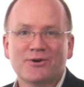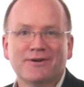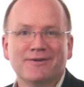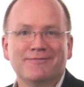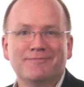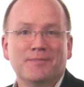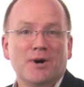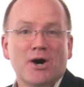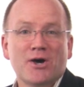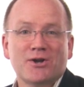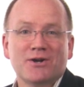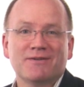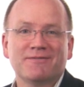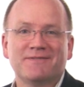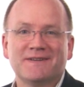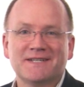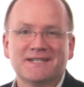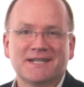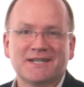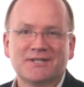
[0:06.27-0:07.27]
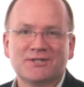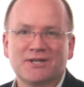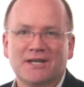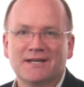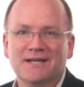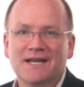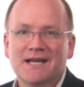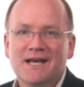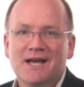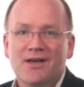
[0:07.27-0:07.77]
of modern physics
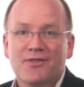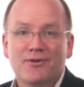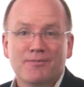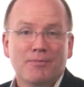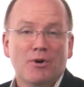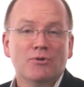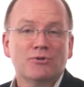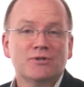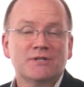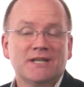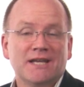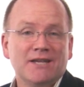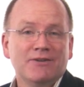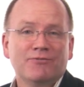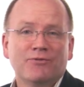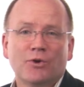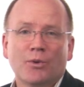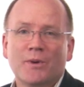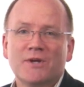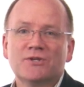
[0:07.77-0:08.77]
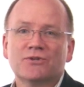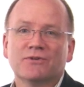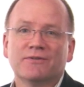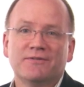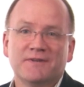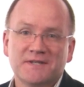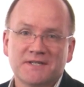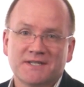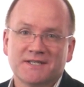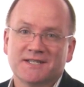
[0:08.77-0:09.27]
and the most influential
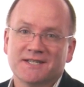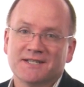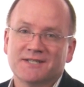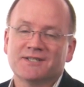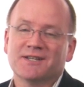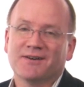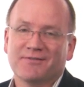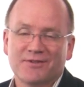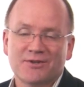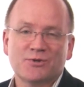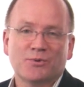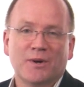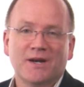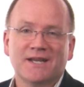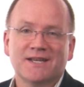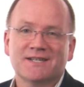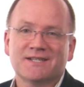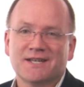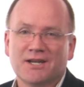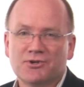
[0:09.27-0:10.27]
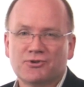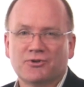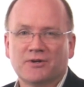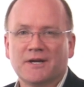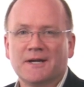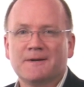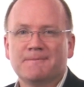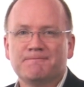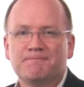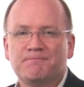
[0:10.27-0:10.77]
physicist of the 20th
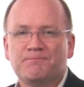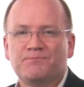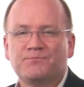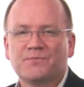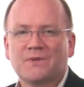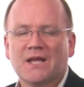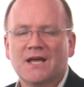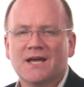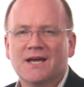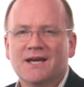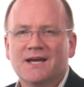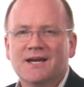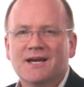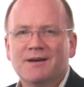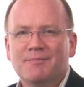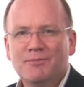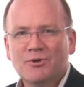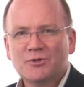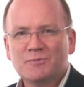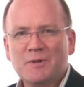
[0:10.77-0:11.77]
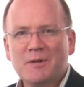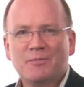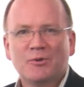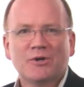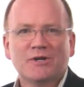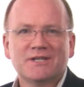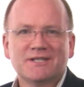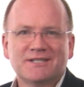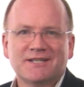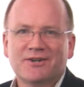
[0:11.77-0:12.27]
century. Most people
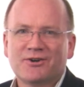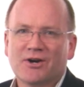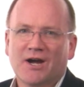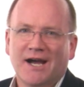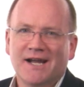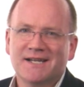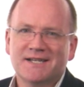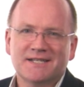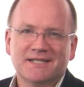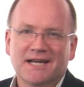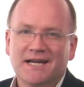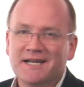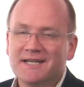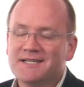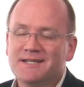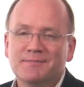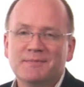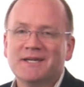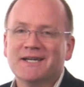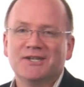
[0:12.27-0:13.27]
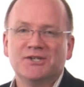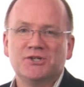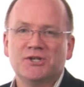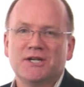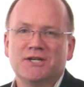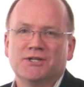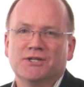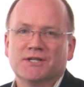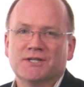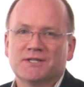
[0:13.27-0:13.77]
consider Einstein to be a
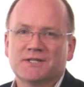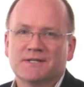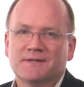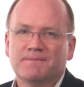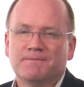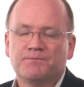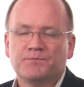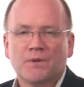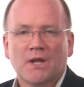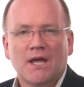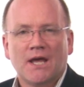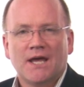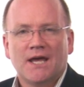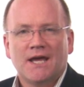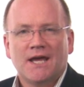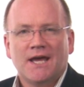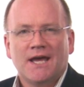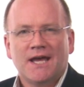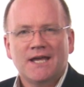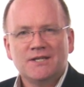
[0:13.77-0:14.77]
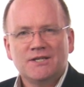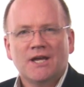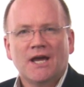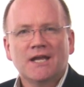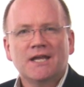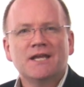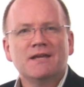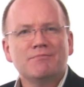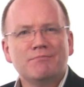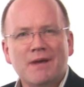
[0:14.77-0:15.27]
genius, and
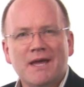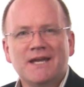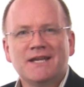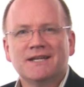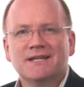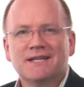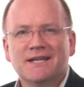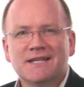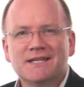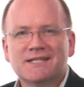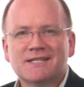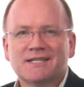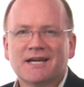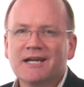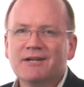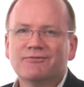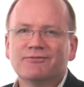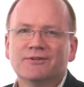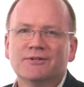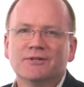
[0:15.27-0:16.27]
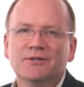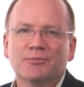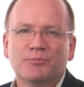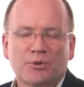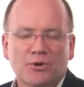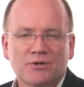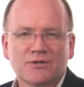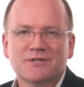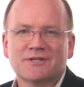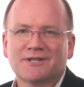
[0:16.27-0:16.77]
yet he made an insightful
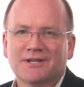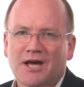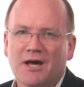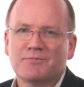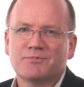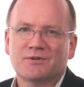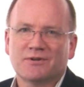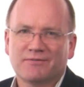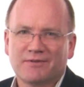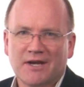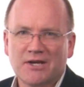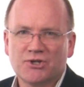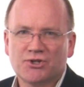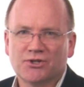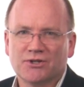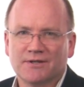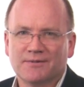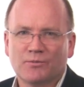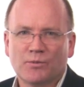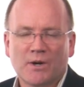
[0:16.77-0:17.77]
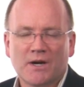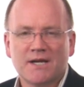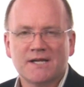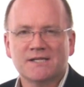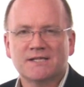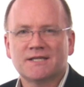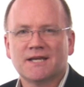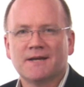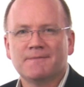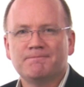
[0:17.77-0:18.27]
personal observation where he
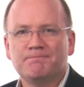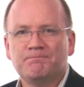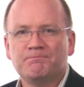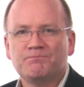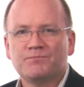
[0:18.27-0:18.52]
said,